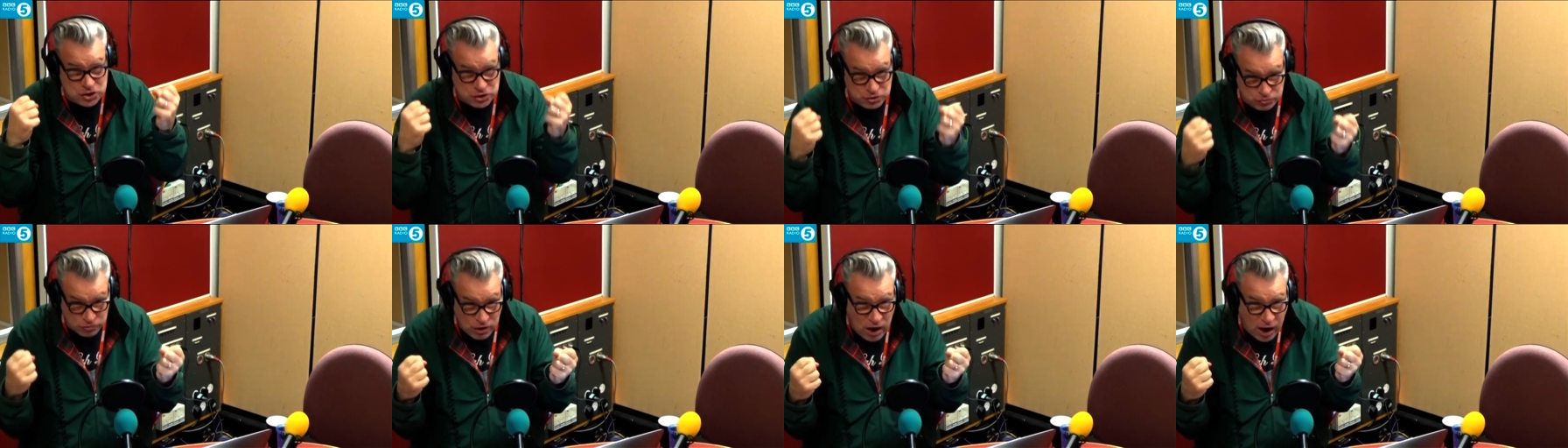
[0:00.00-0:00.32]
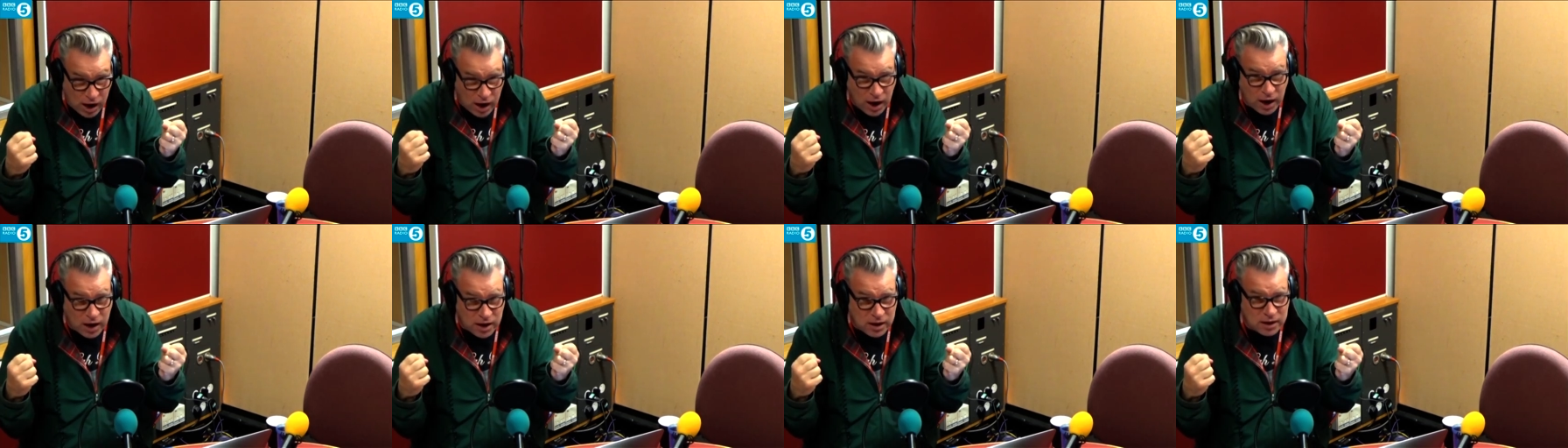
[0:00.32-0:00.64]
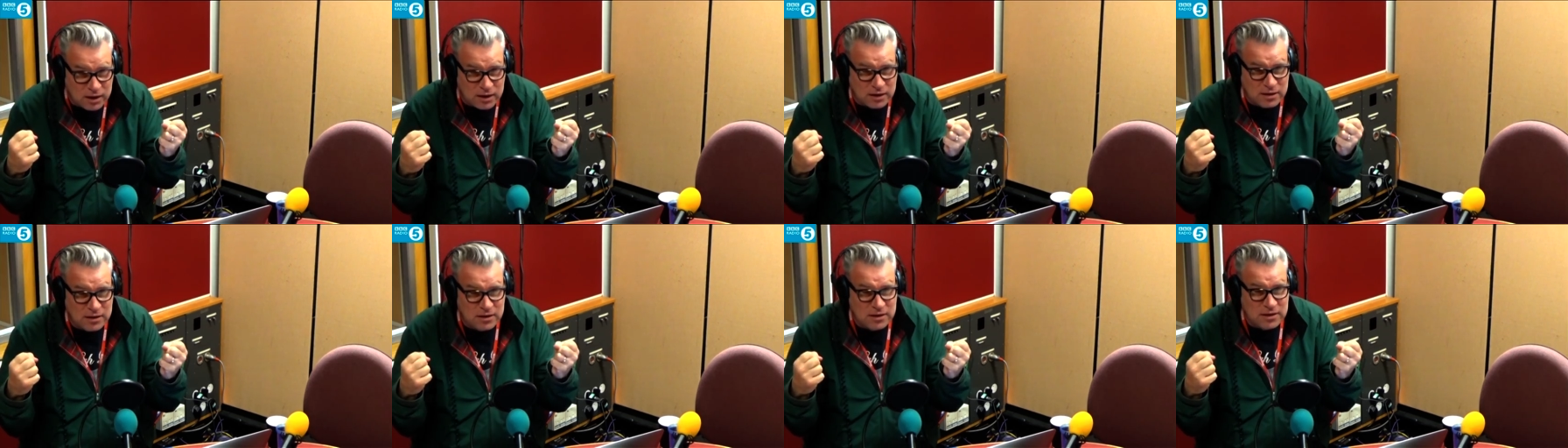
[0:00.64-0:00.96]

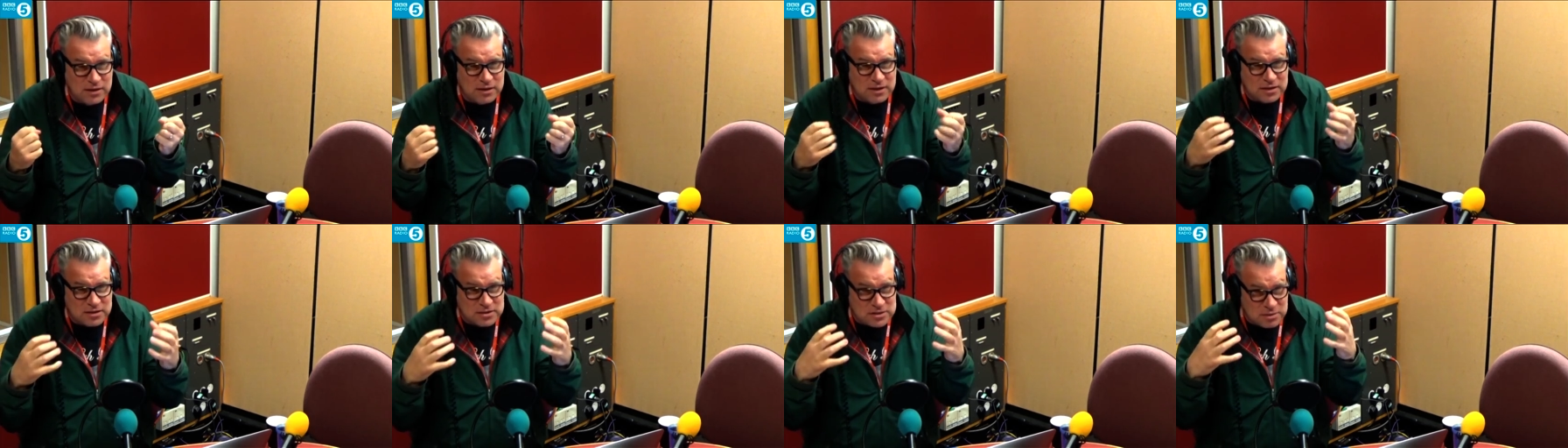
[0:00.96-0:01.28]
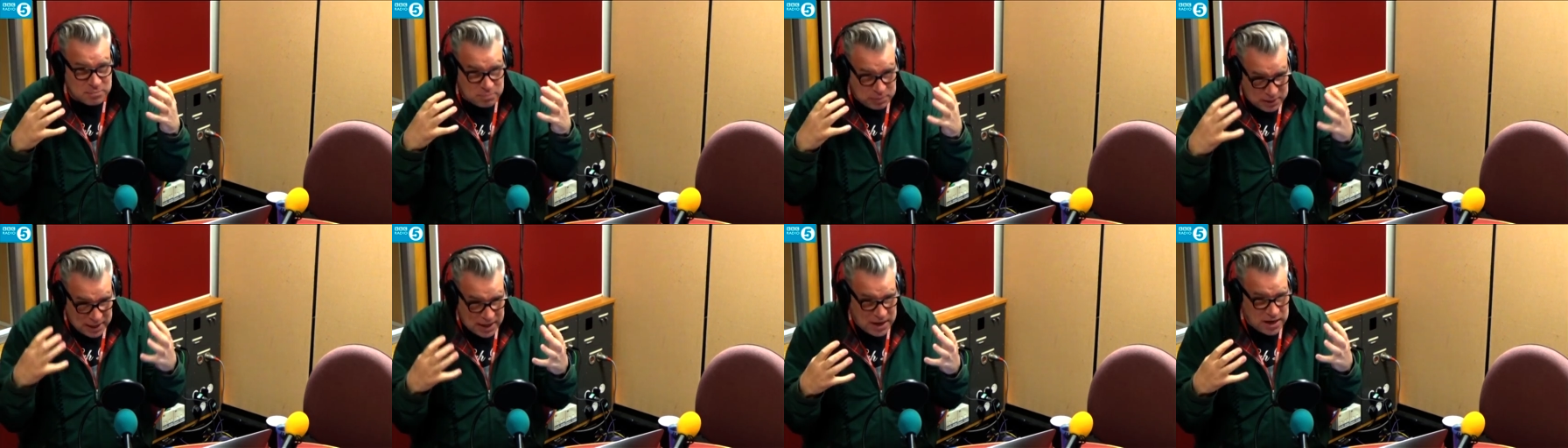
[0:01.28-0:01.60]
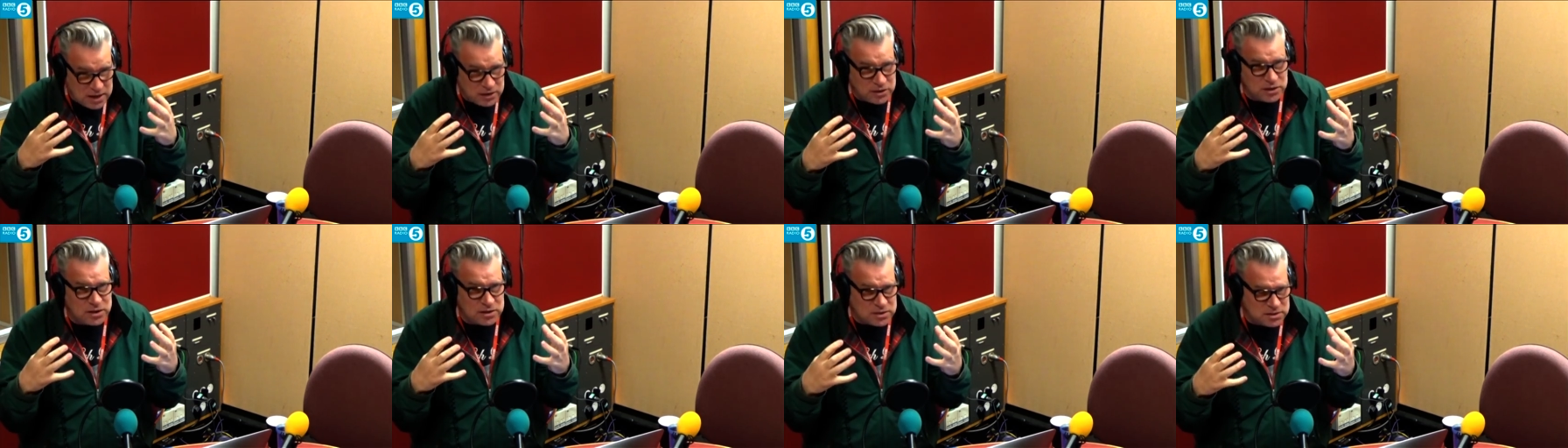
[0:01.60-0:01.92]
shrunk to
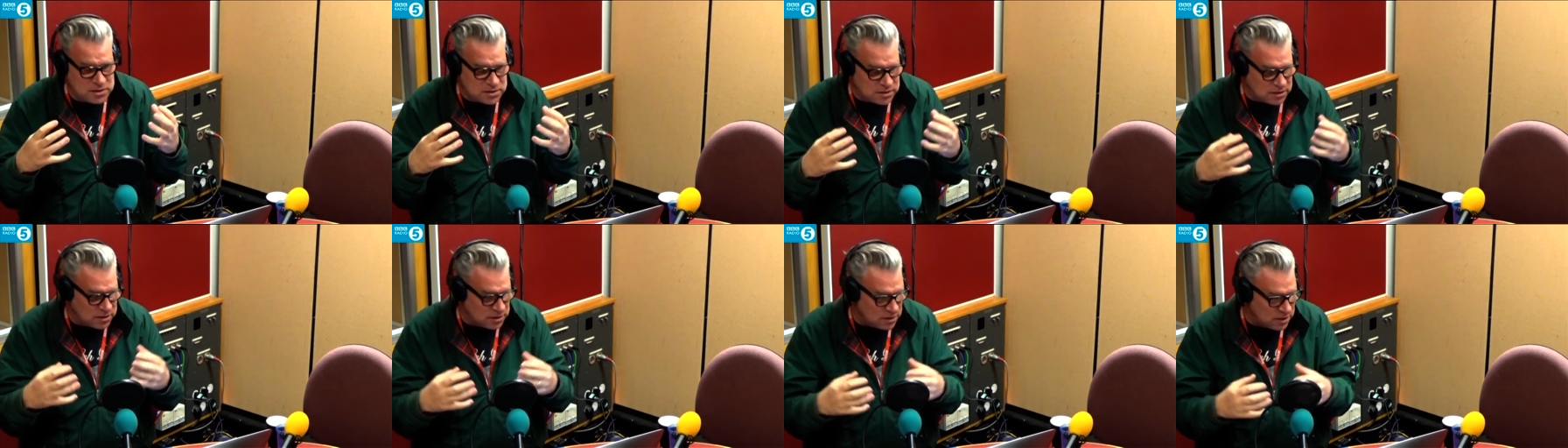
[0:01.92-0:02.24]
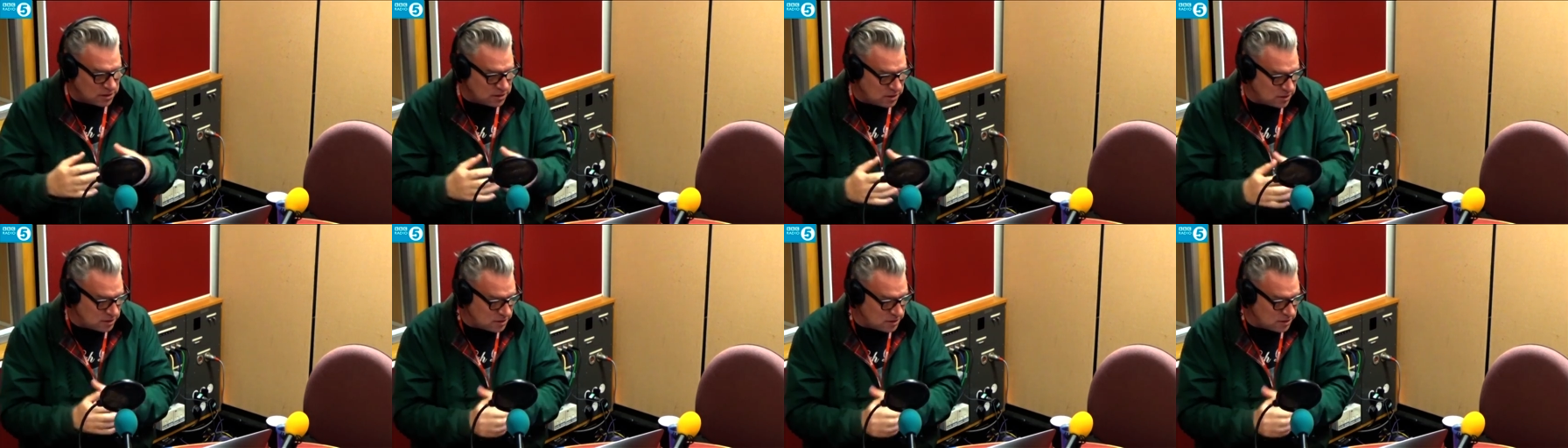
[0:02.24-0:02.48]
play this uh,